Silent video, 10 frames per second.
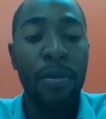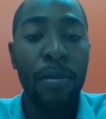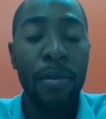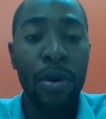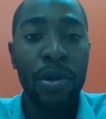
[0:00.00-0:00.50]

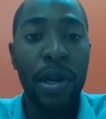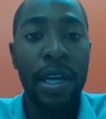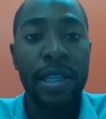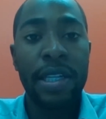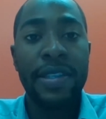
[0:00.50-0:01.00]
and
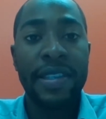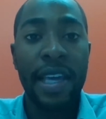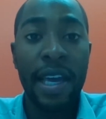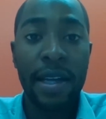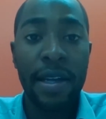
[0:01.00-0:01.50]

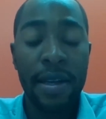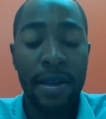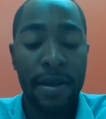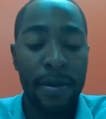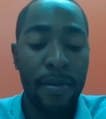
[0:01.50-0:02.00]
modulated
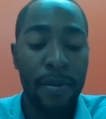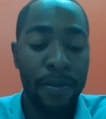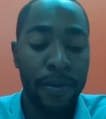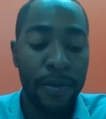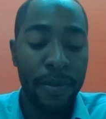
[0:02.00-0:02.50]

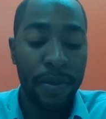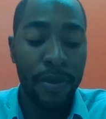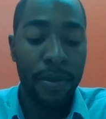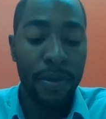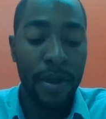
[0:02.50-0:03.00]
scale, um,